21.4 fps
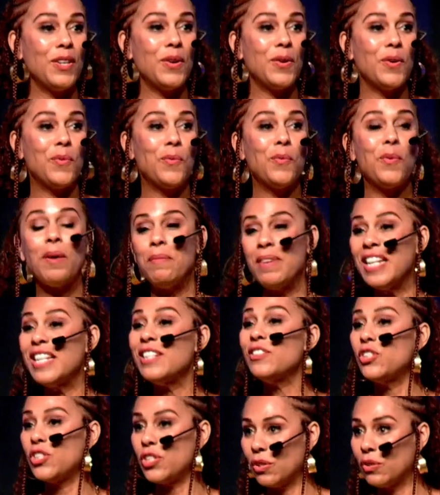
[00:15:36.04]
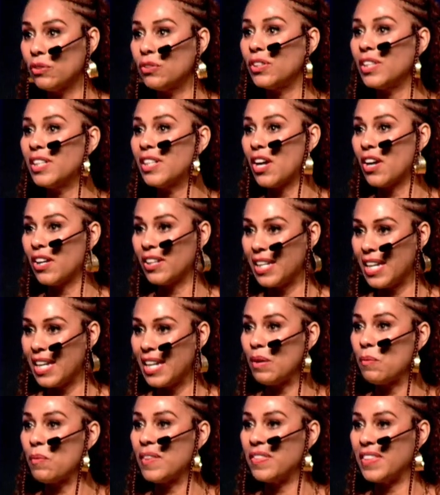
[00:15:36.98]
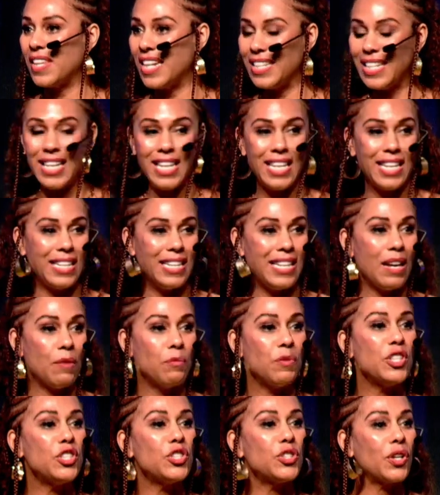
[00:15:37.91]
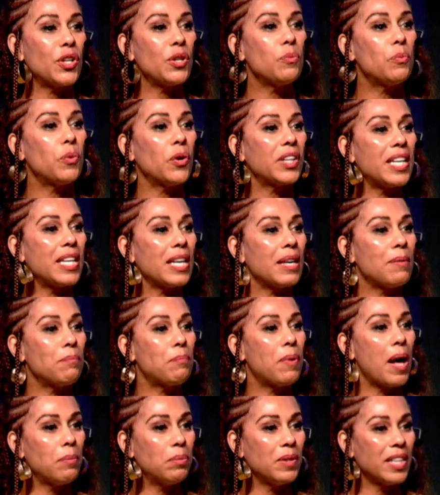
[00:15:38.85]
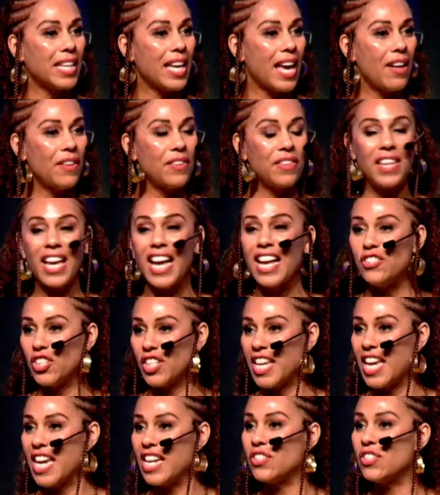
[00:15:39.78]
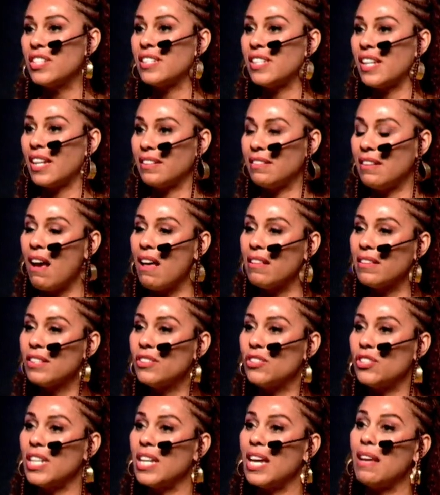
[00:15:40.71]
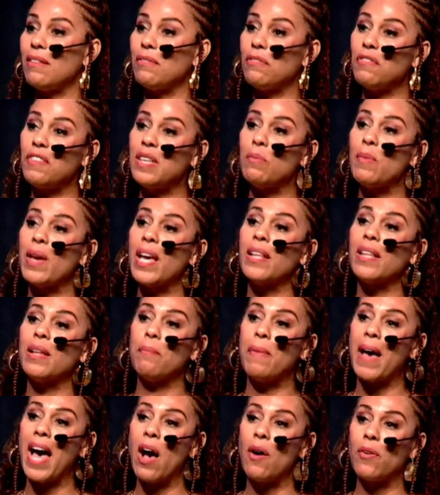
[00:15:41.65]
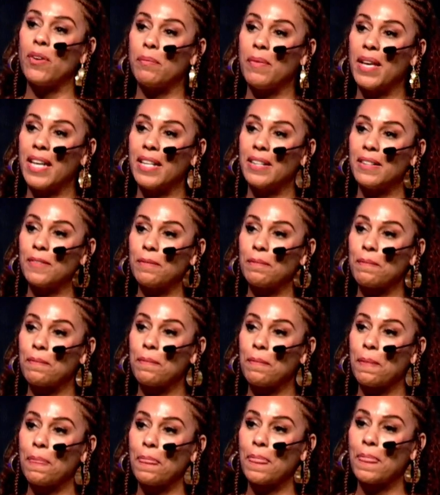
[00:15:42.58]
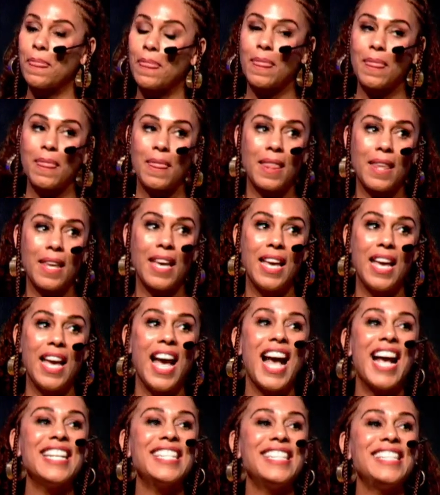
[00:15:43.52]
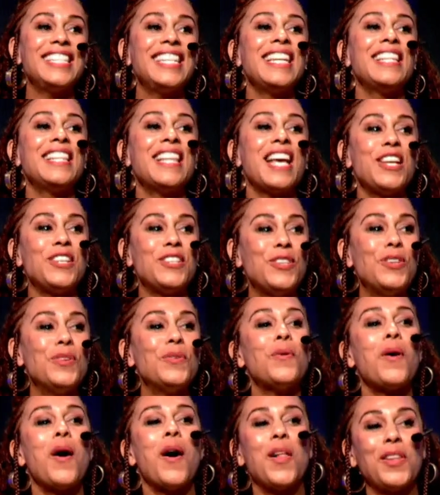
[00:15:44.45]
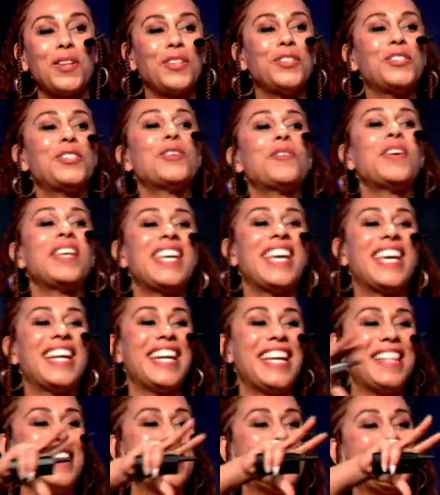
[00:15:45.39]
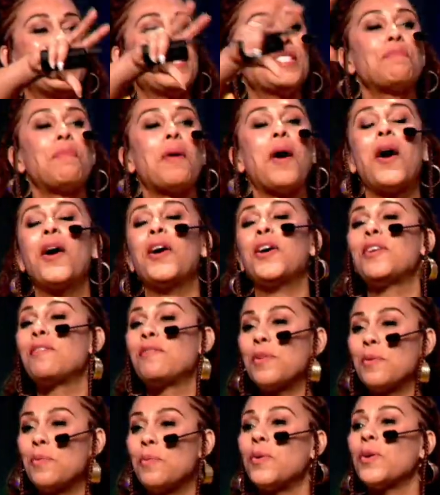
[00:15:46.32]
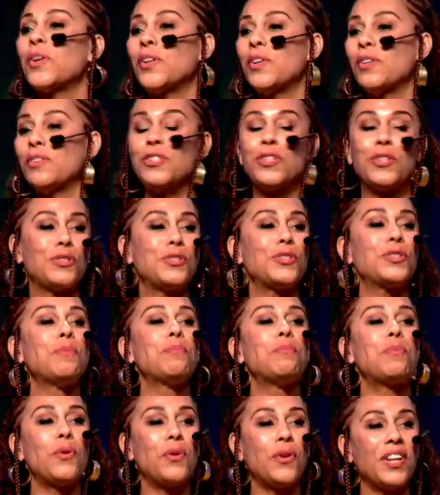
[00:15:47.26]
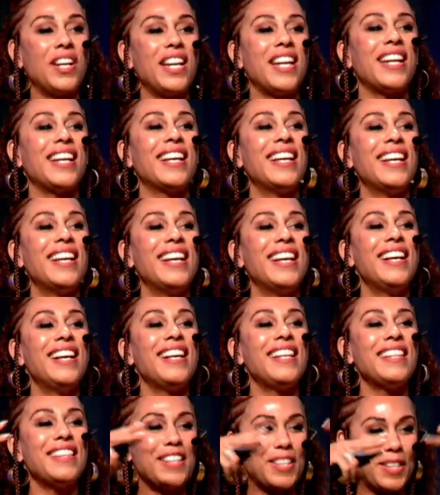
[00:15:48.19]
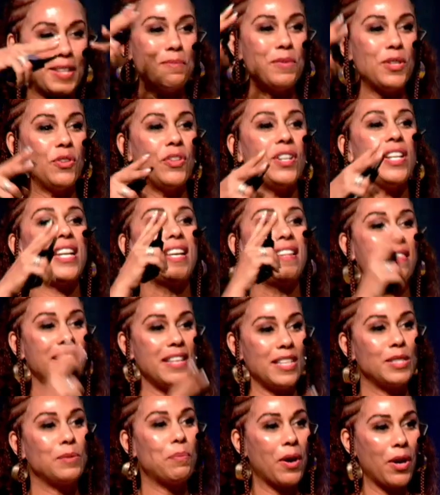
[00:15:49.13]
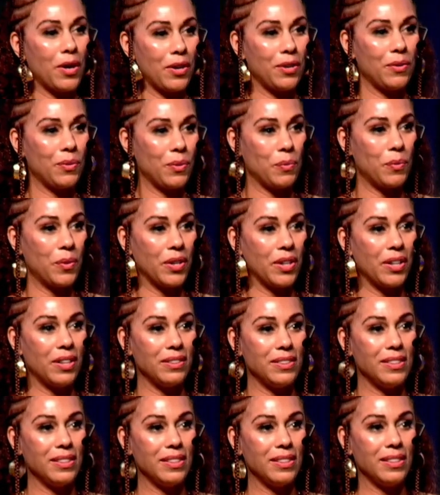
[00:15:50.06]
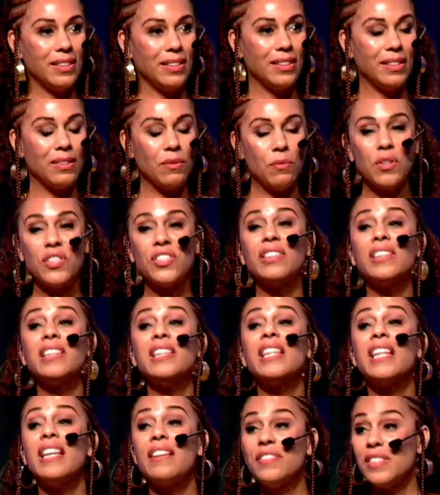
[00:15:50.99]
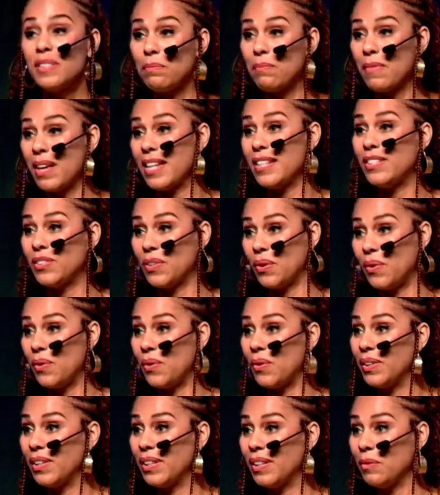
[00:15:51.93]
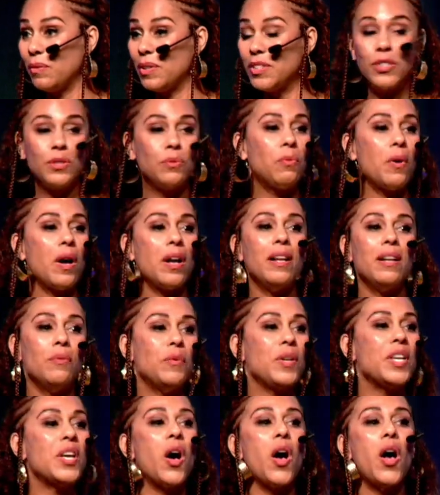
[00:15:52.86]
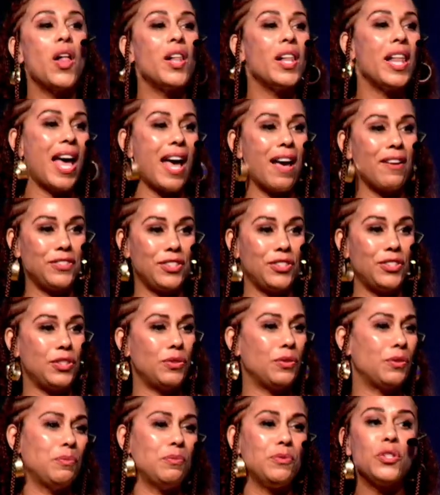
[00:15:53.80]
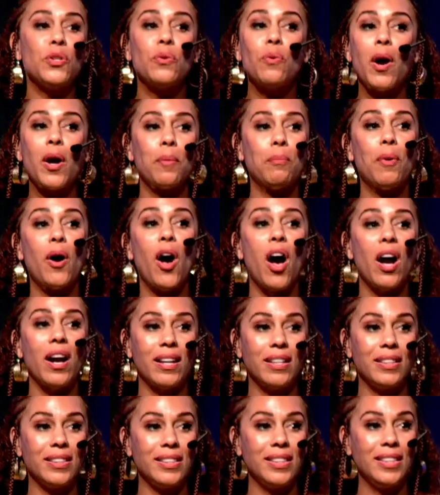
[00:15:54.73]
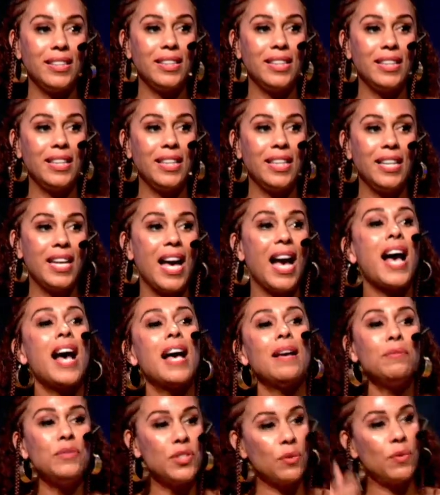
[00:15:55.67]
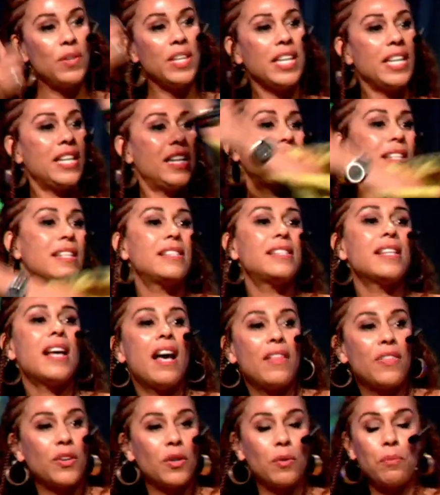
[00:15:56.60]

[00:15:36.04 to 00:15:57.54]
women and children are getting what they need. And we started working in public health, education, technology, and female empowerment. I see that you all are doing it in this part of the world. You're supporting the community in this part of the world, which lifts my soul, which is what we all have to do our part. I'm doing it in this other